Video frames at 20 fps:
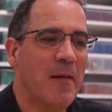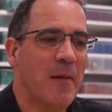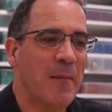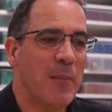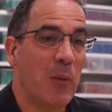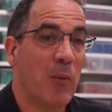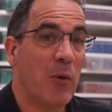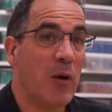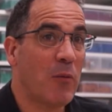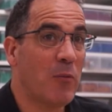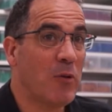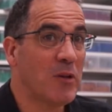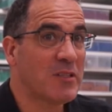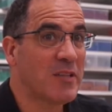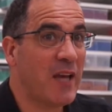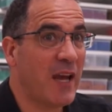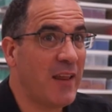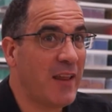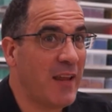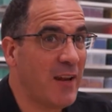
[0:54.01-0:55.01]
But what I will
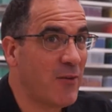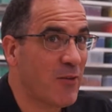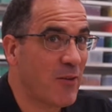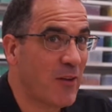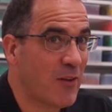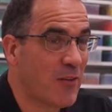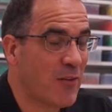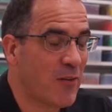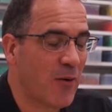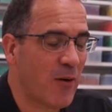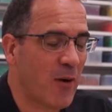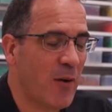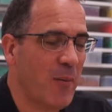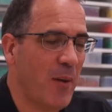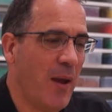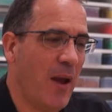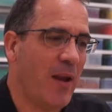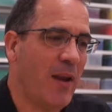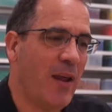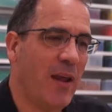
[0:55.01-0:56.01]
tell you the interesting story
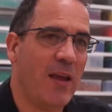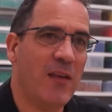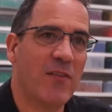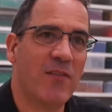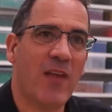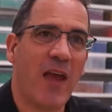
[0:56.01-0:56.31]
about is